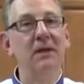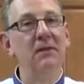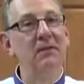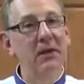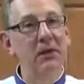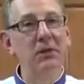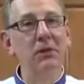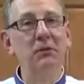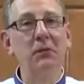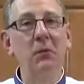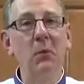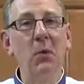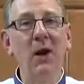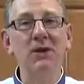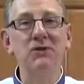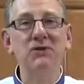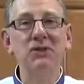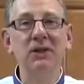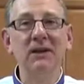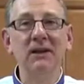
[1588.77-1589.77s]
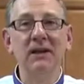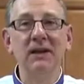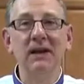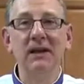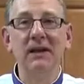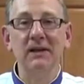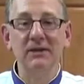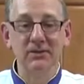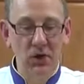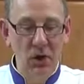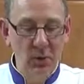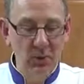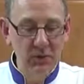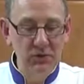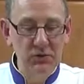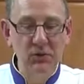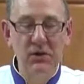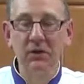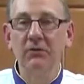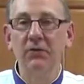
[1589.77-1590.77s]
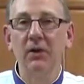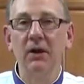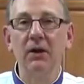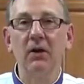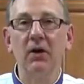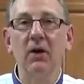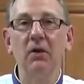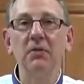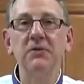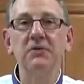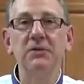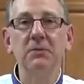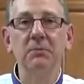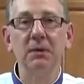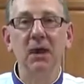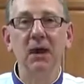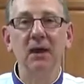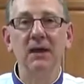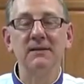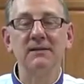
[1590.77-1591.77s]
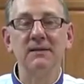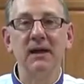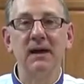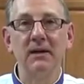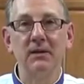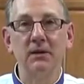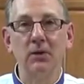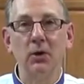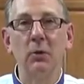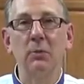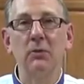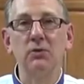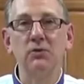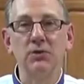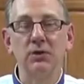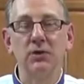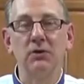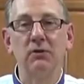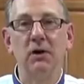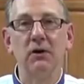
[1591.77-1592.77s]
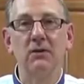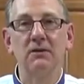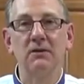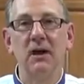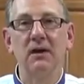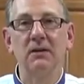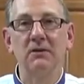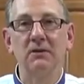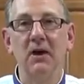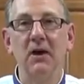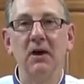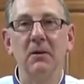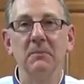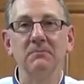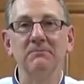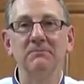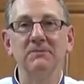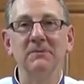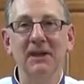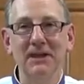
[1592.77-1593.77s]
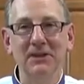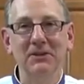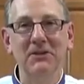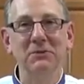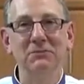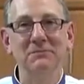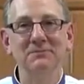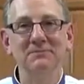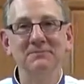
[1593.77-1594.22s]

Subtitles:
Thank you for watching, and as always, you can find all the supplies at globalsugarart.com. Thank you.